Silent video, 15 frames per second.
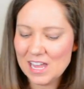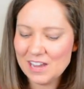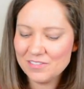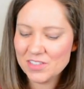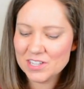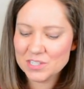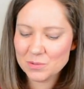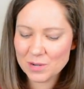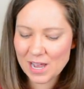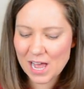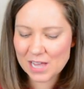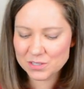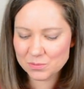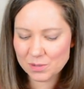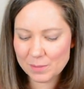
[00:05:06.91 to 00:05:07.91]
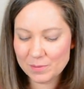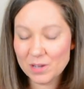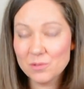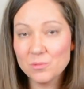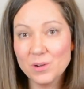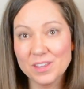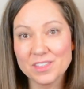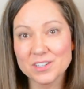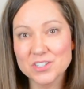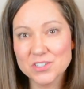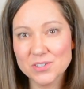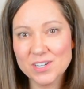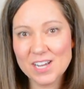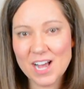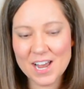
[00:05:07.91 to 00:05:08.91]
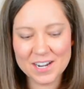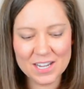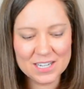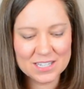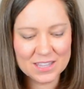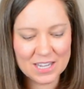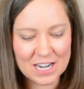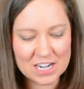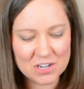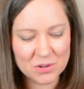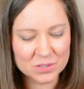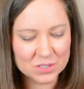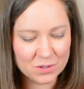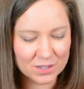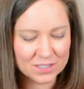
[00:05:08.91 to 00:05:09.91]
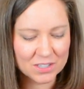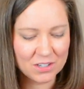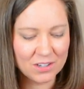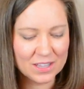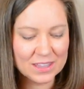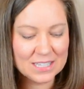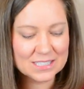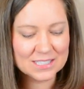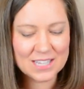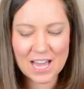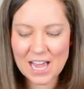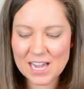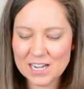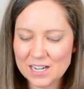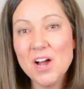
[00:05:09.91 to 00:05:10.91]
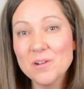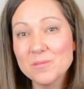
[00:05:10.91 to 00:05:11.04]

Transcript: If this one has ribbon with a tree on it, then I know it's going to go on this side.